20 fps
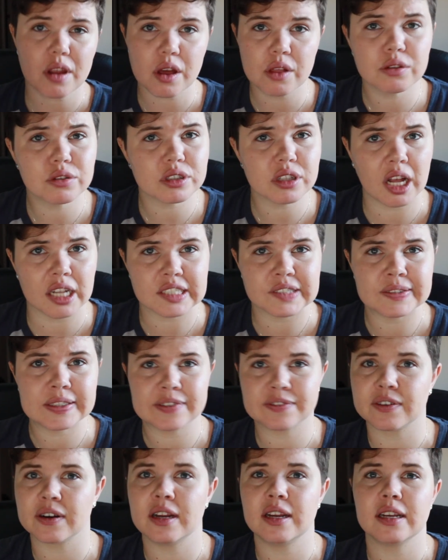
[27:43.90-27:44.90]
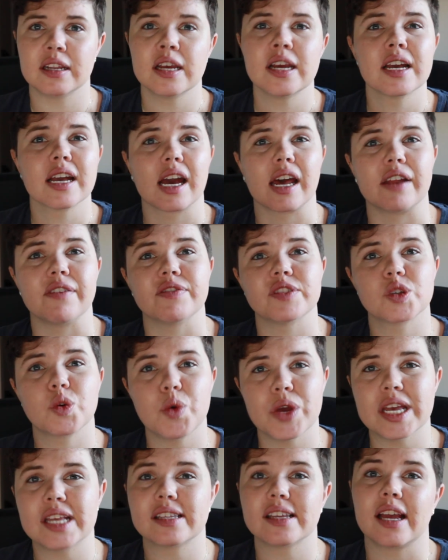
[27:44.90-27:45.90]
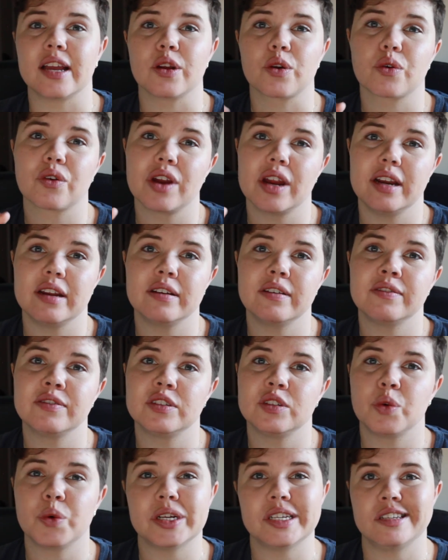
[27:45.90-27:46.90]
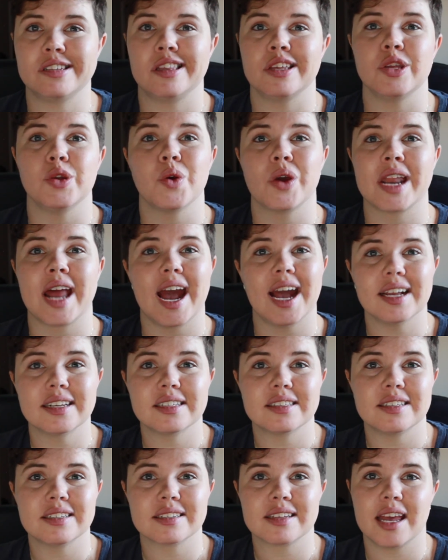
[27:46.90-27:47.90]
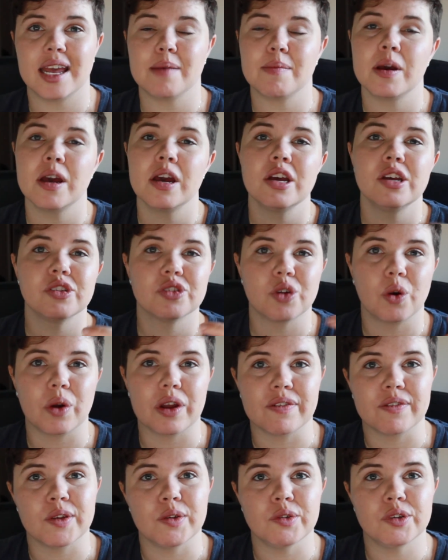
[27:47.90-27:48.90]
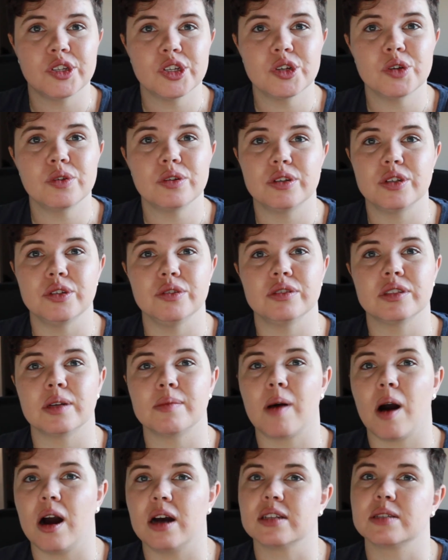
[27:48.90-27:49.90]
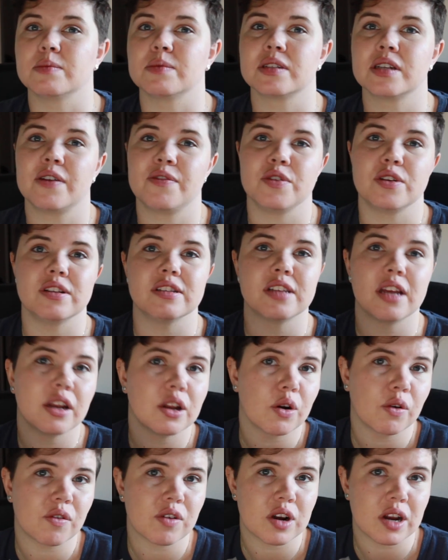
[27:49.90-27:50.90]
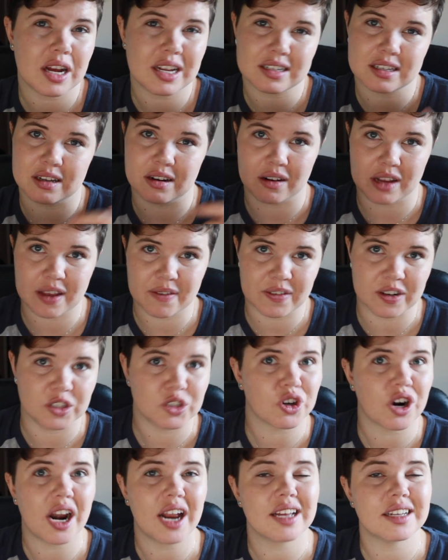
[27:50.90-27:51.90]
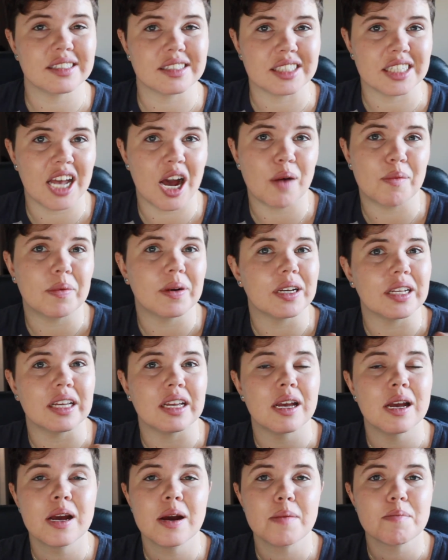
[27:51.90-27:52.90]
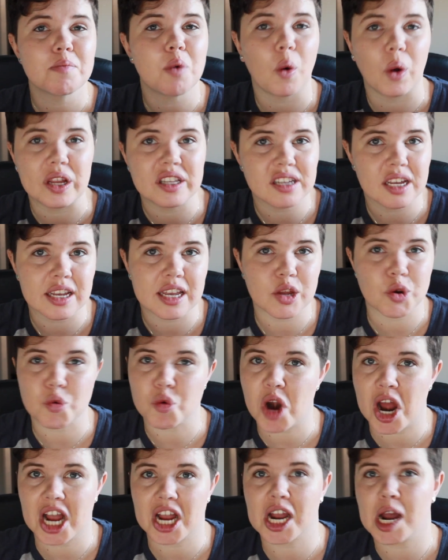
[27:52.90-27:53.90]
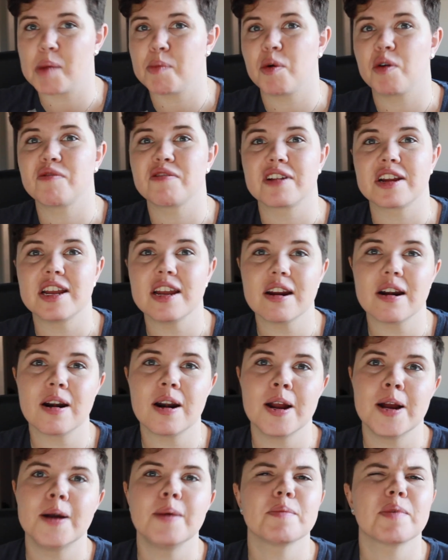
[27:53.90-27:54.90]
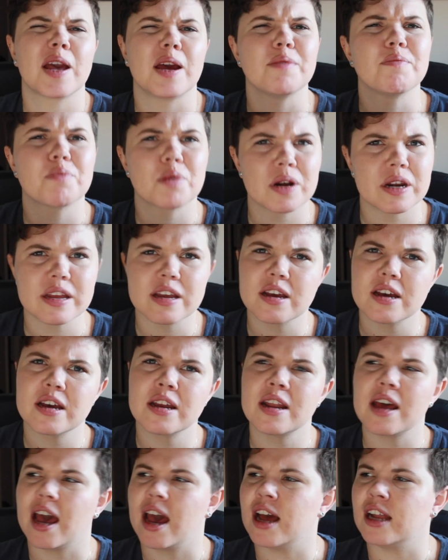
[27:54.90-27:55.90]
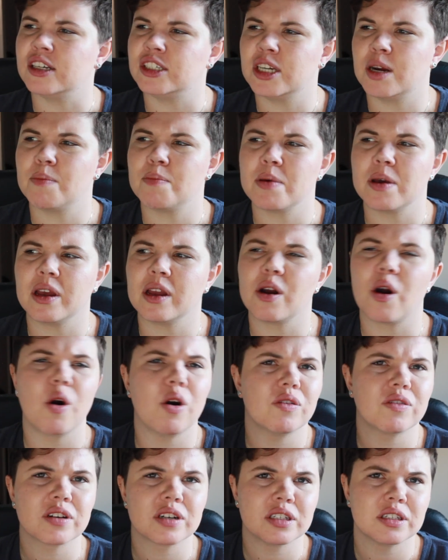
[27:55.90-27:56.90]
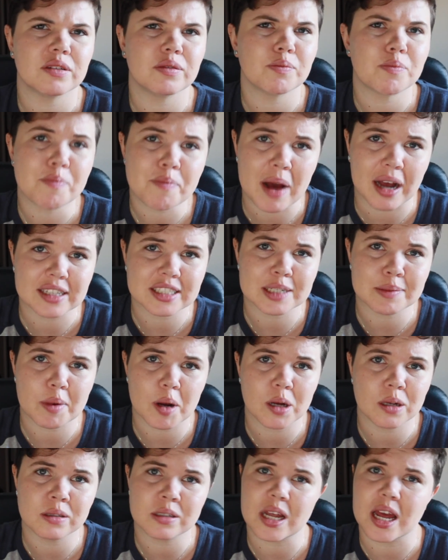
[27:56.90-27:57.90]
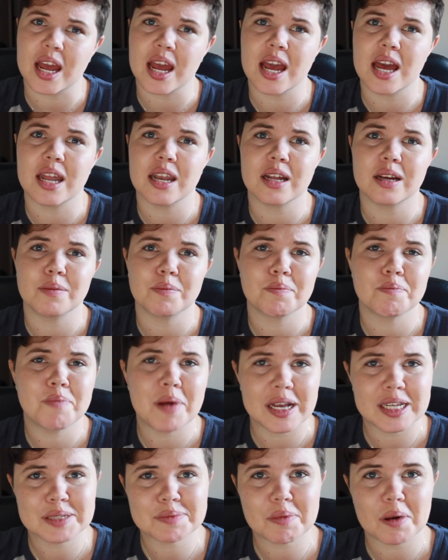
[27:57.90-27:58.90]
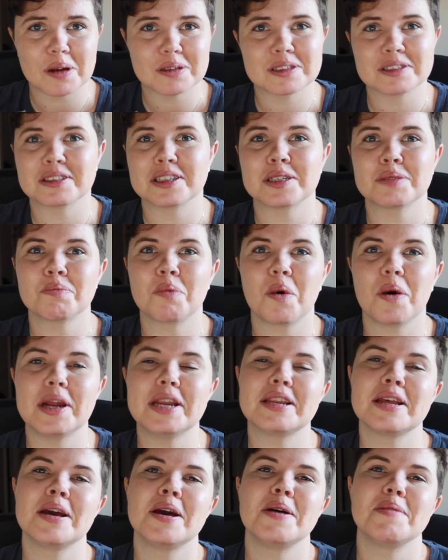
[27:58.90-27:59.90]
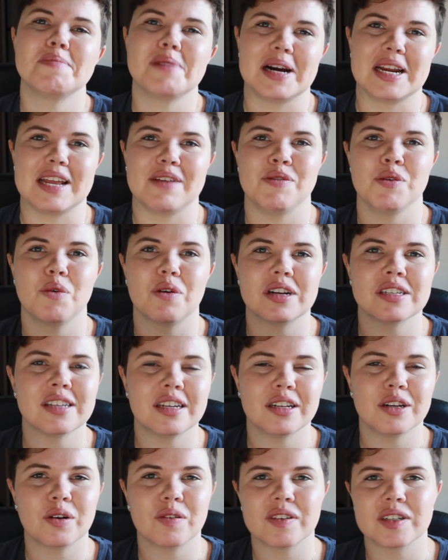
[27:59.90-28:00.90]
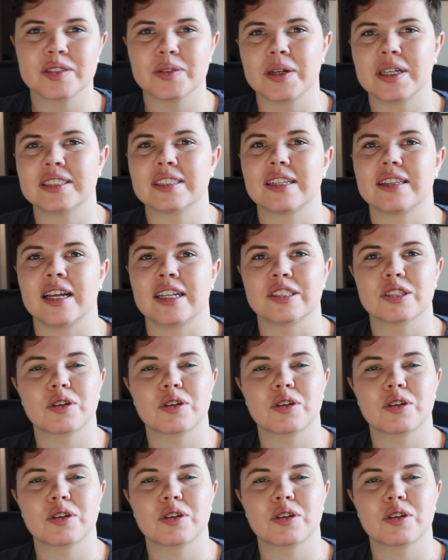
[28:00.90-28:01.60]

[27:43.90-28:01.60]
There's lots of different kind of tweaks and creative twists that you can add to this game. So if you do some awesome stuff, you can send it over to us and I'll give it a try and see how many points I can rack up over here. Getting pretty good at jumping over basketballs and baseballs at this point, but if you want to send it over to us, that's